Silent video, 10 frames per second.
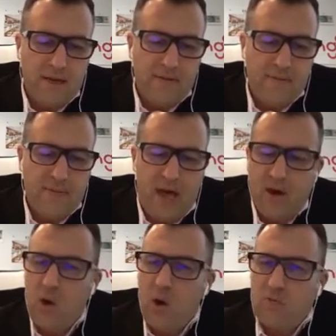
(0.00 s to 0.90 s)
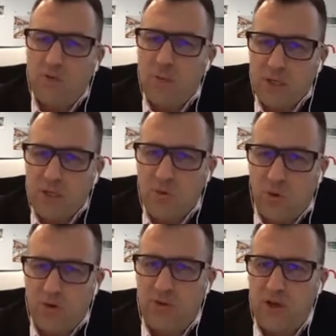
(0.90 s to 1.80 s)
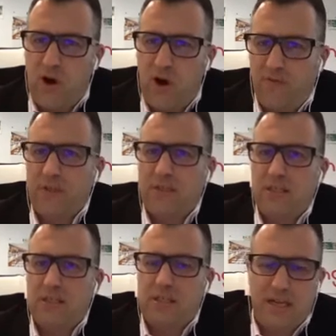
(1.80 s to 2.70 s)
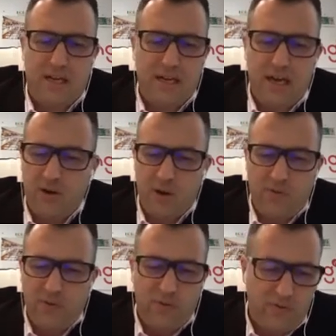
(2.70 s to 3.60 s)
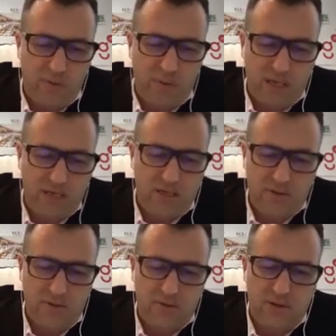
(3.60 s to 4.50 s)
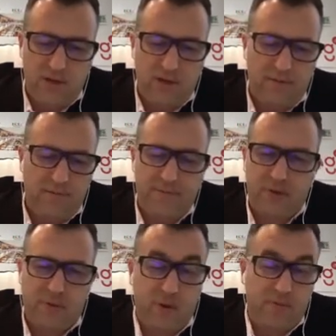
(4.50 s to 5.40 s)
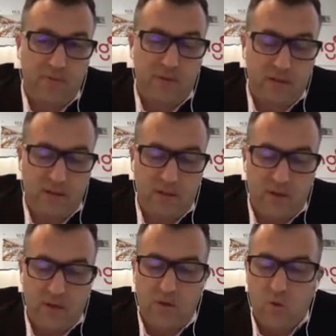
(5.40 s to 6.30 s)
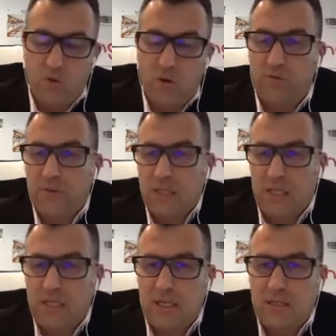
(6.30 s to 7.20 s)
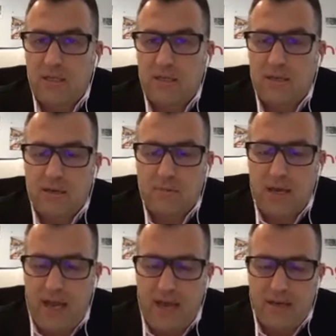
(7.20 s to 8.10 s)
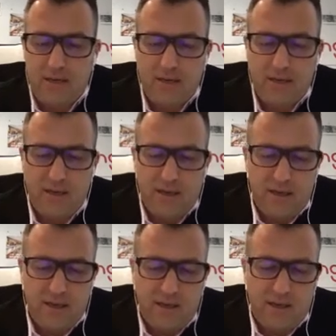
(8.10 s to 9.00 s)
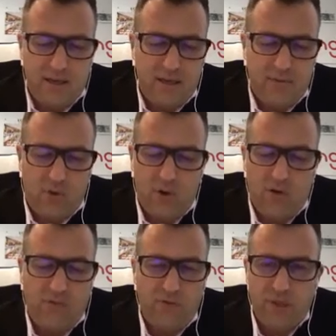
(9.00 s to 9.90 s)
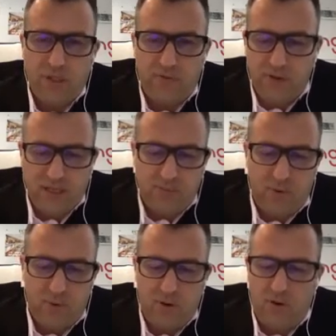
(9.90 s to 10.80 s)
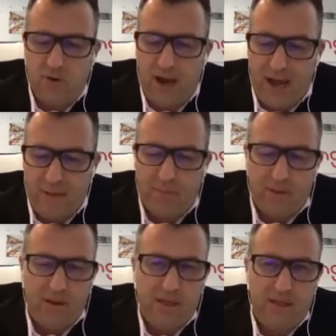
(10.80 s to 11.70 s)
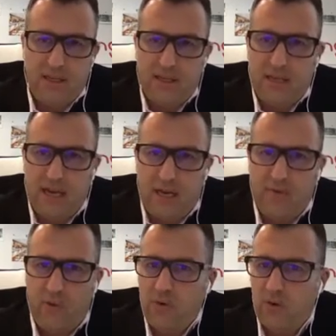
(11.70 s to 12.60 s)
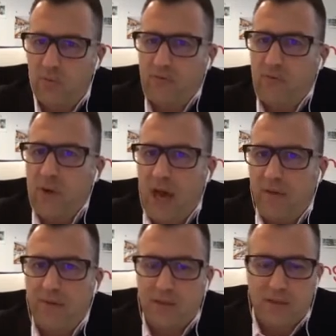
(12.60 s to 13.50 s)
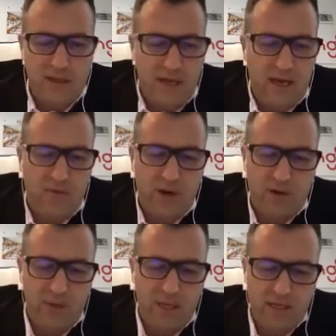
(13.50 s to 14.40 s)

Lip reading: I don't know if you've been to one of their offices lately. I don't know if you've ever been to the Google facilities in Manhattan, or if you've been to Facebook or Apple in California. But if you haven't, I recommend